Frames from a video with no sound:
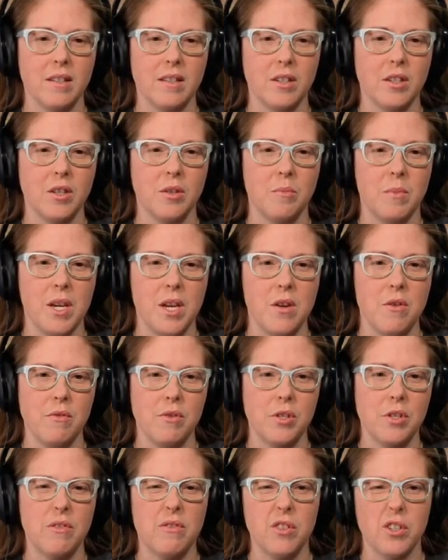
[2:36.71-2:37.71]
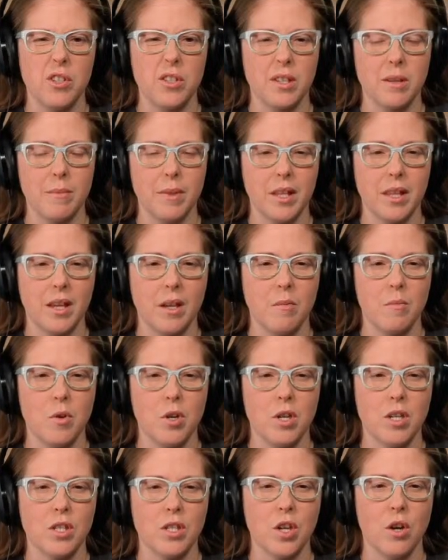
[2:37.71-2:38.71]
could be used for something like
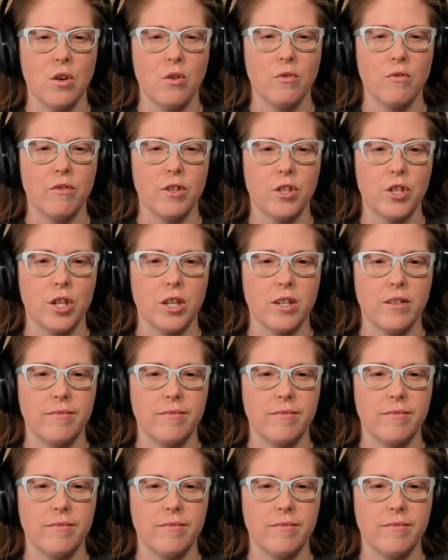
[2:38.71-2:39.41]
Morse code for sure.